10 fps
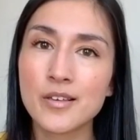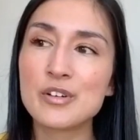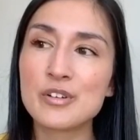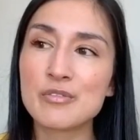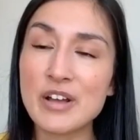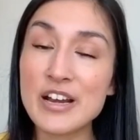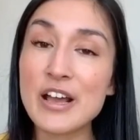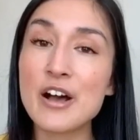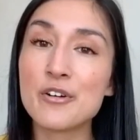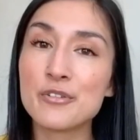right
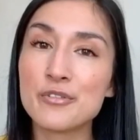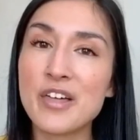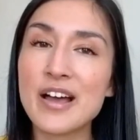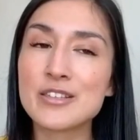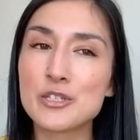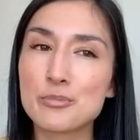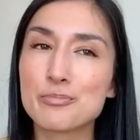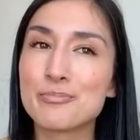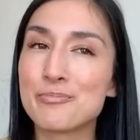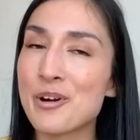now, that's
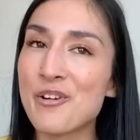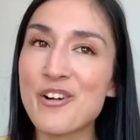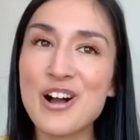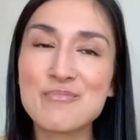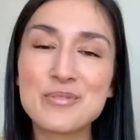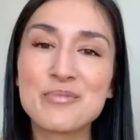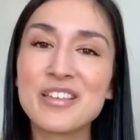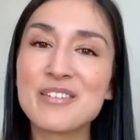probably